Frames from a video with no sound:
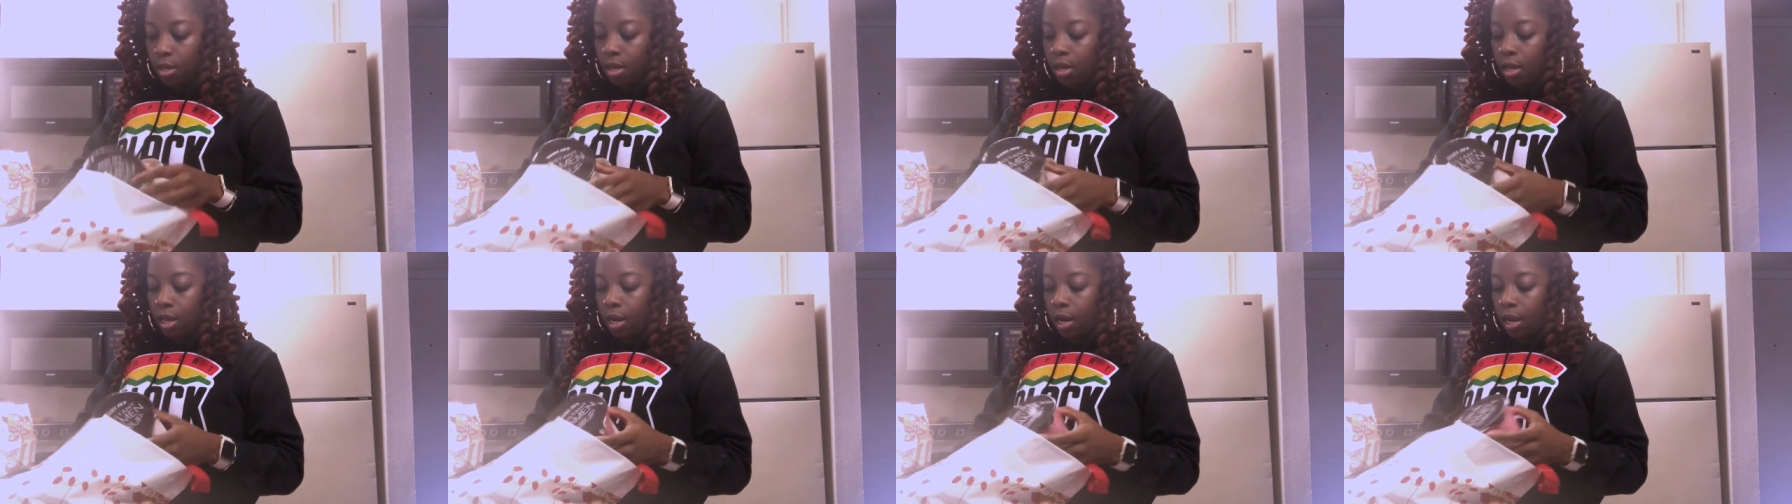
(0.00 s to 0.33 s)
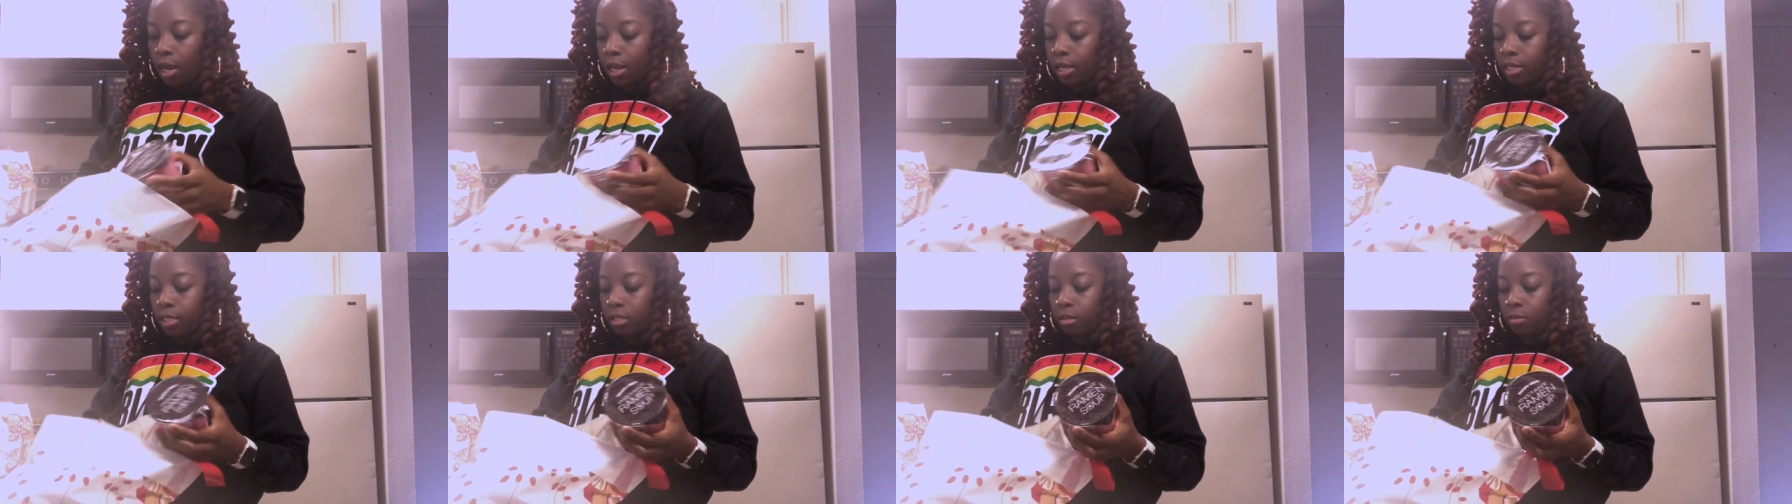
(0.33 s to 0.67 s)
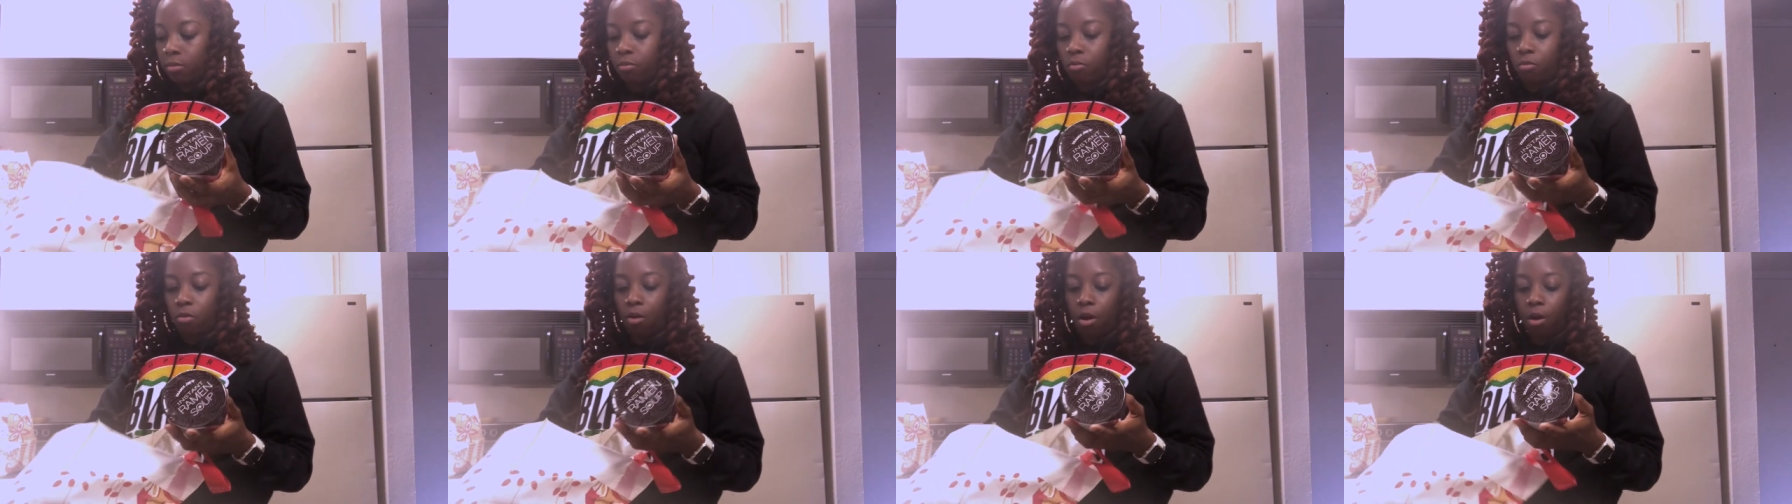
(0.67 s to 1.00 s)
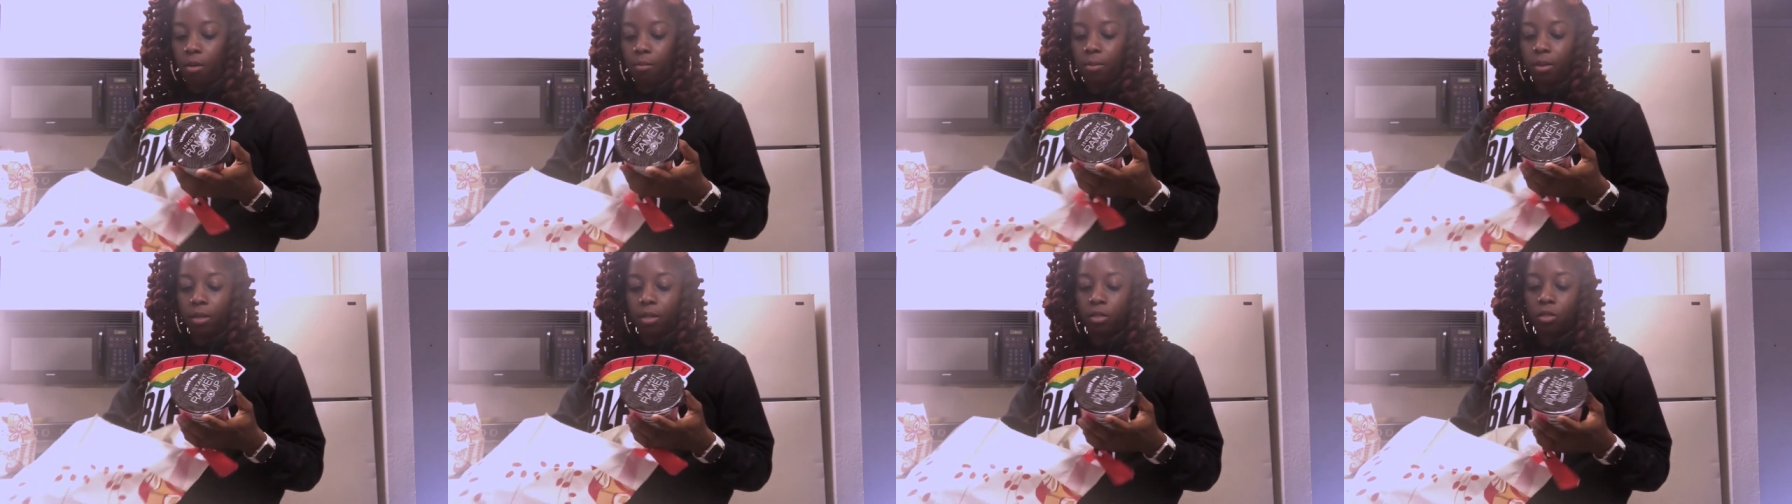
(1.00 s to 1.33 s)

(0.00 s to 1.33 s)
and I got some ramen.